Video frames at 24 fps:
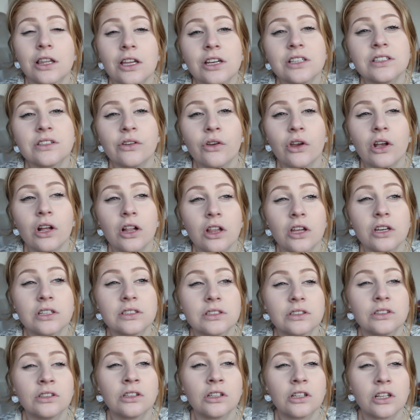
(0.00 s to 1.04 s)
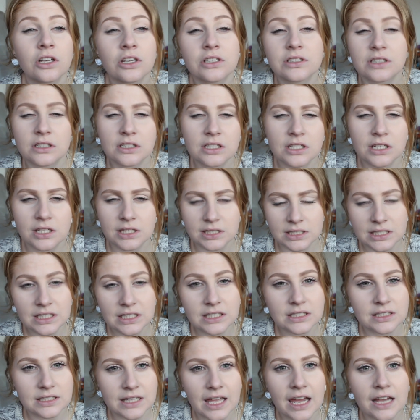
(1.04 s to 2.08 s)
closer and closer and closer to six
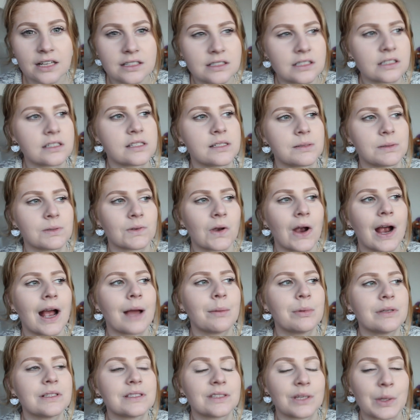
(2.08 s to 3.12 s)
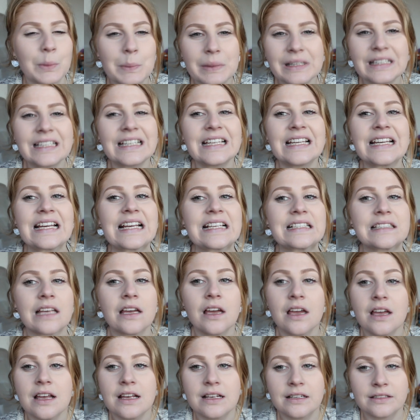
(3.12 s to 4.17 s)
thousand subscribers, so please
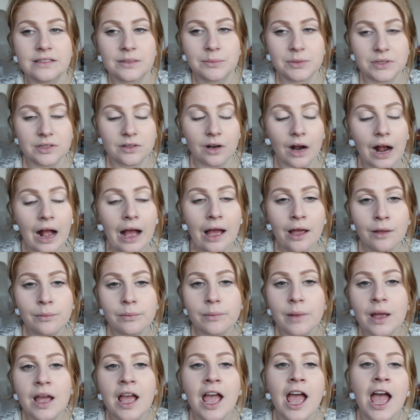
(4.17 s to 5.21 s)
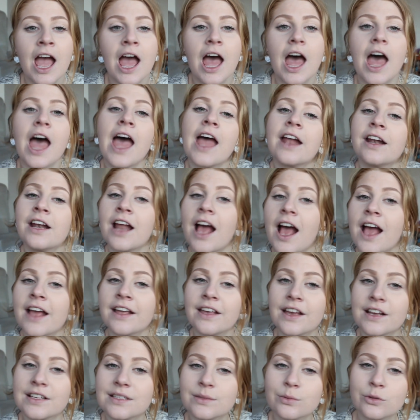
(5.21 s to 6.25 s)
subscribe. And I
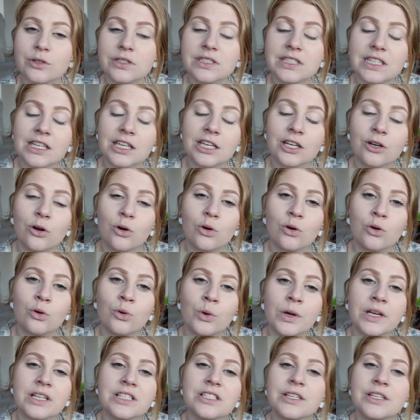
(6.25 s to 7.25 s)
guess we'll see you all